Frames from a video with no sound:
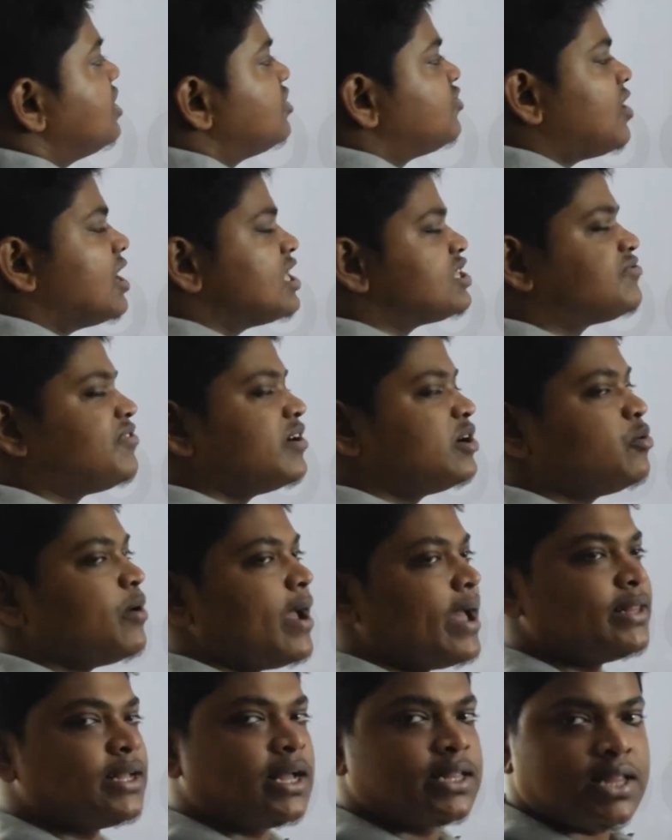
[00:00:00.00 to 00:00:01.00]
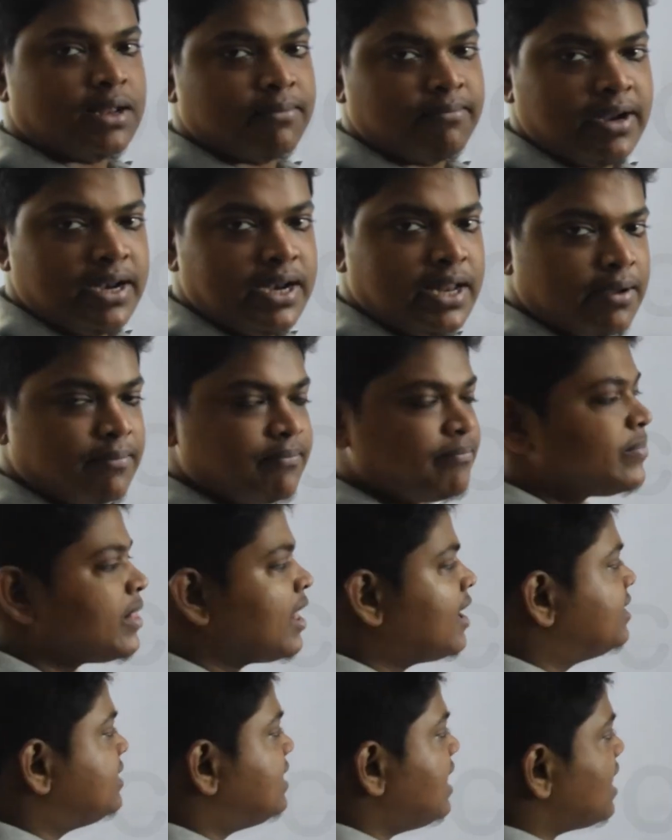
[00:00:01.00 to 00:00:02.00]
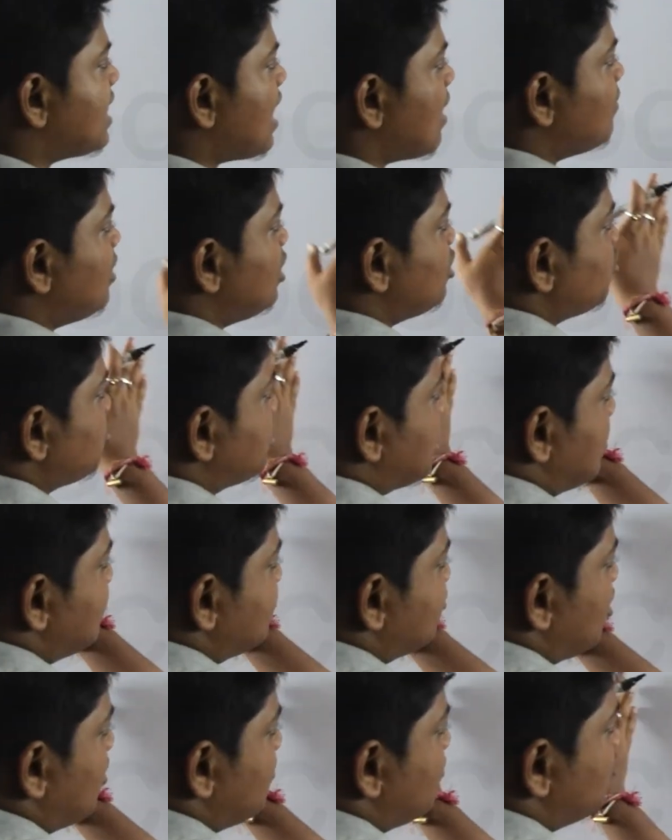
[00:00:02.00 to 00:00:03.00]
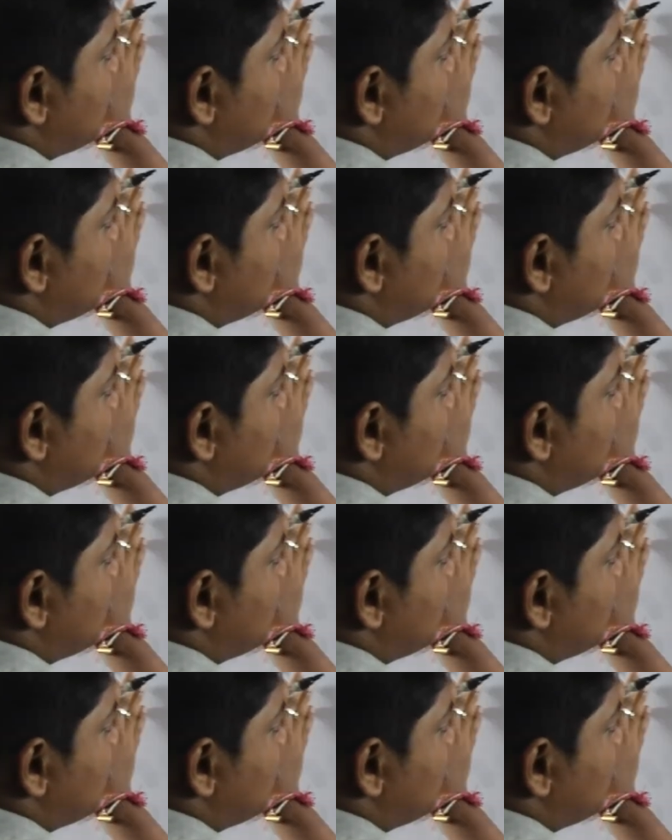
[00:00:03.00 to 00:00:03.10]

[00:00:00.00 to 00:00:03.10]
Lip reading: transferred to another medium. They are able to come from